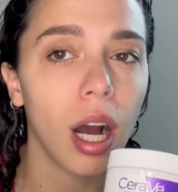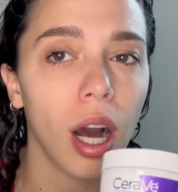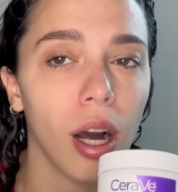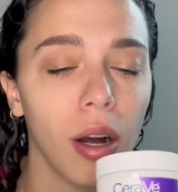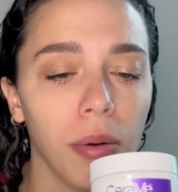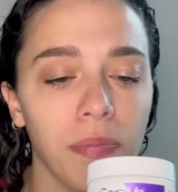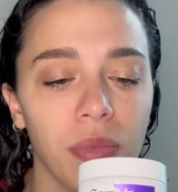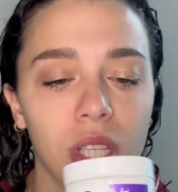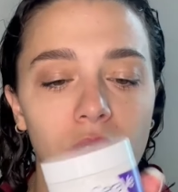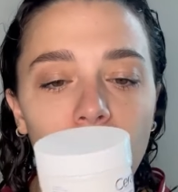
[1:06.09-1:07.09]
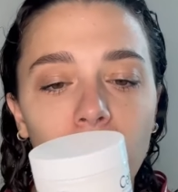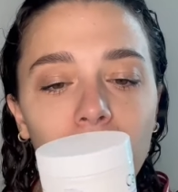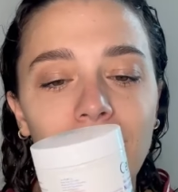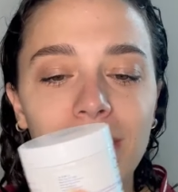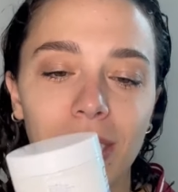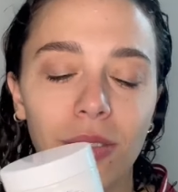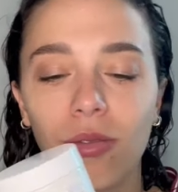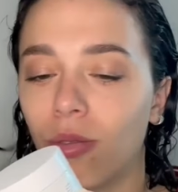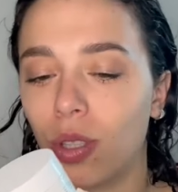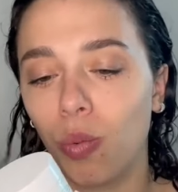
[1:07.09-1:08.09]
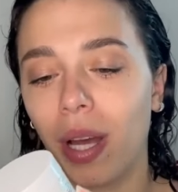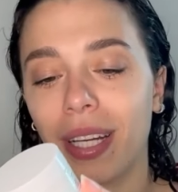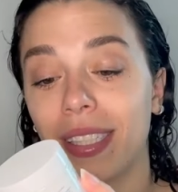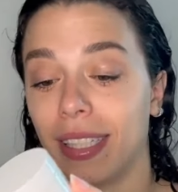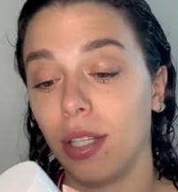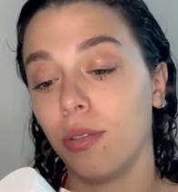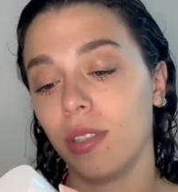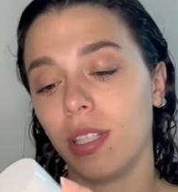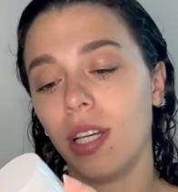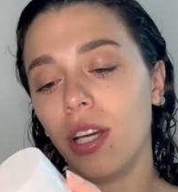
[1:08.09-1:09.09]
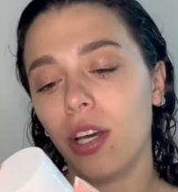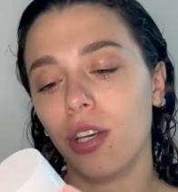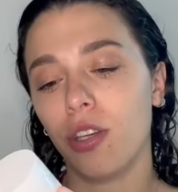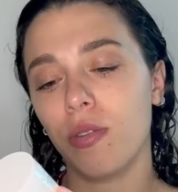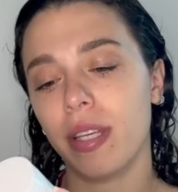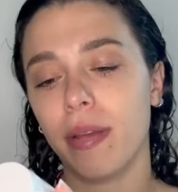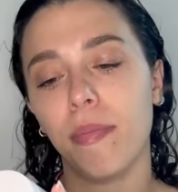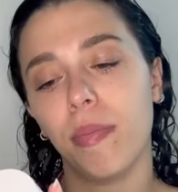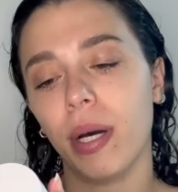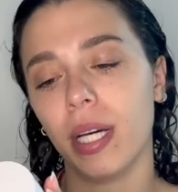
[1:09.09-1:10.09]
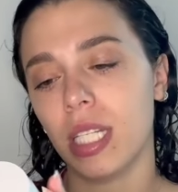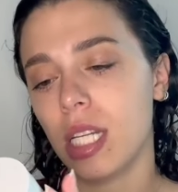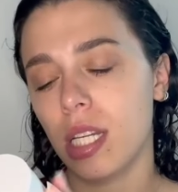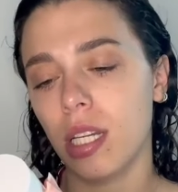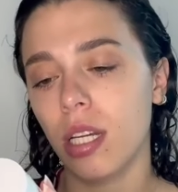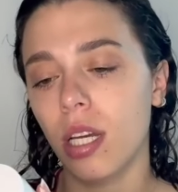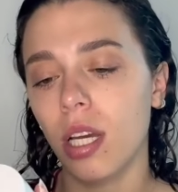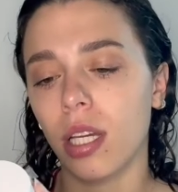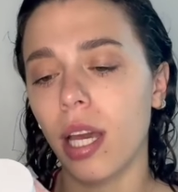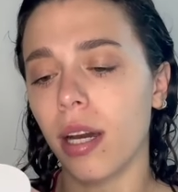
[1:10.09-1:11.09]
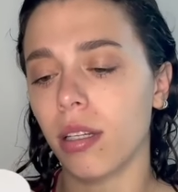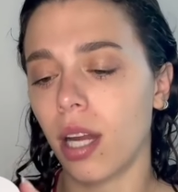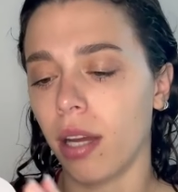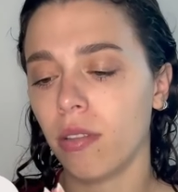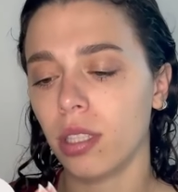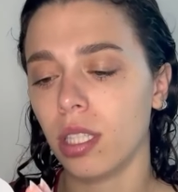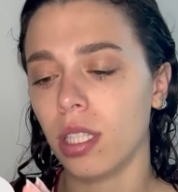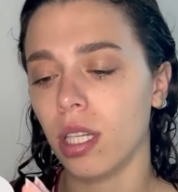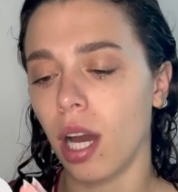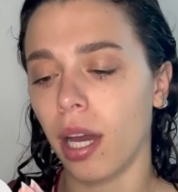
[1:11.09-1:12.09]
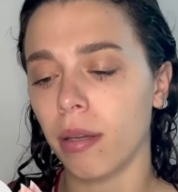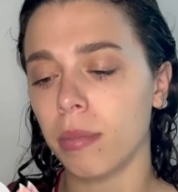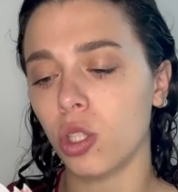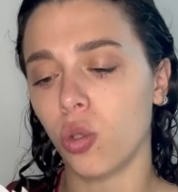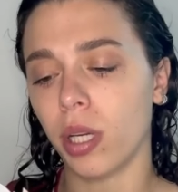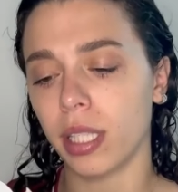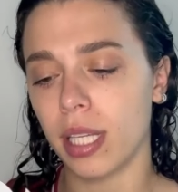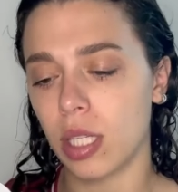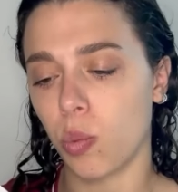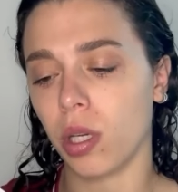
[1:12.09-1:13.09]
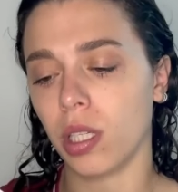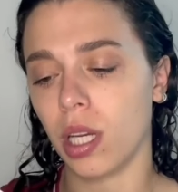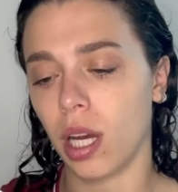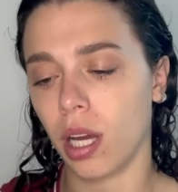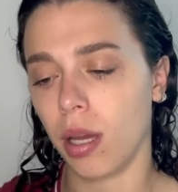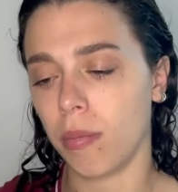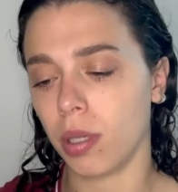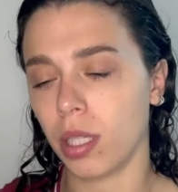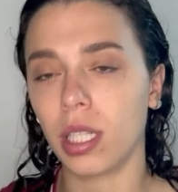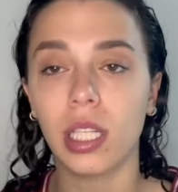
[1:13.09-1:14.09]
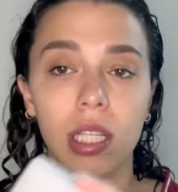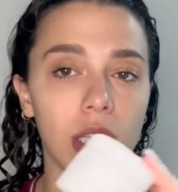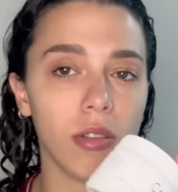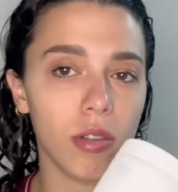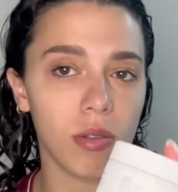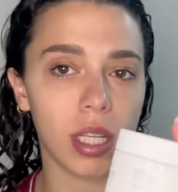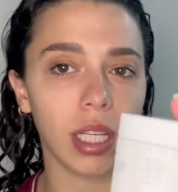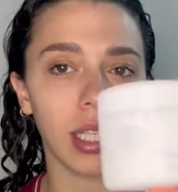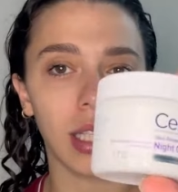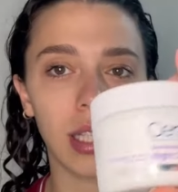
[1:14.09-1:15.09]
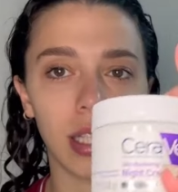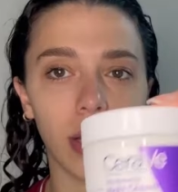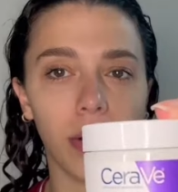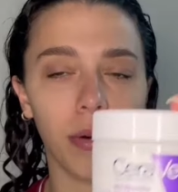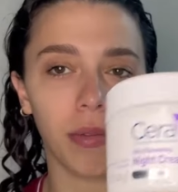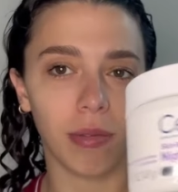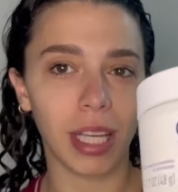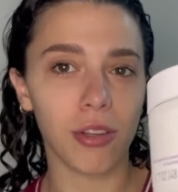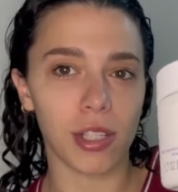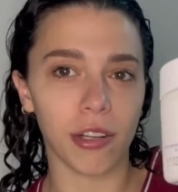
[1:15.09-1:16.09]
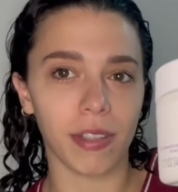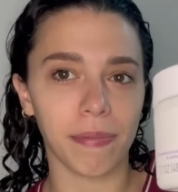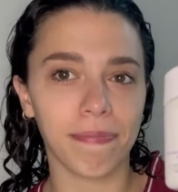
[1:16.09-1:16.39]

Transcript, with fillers: Um, so that's reason why I continually use it. But yeah, I really, I am enjoying this one. I'm gonna continue using it. So thank you, CeraVe.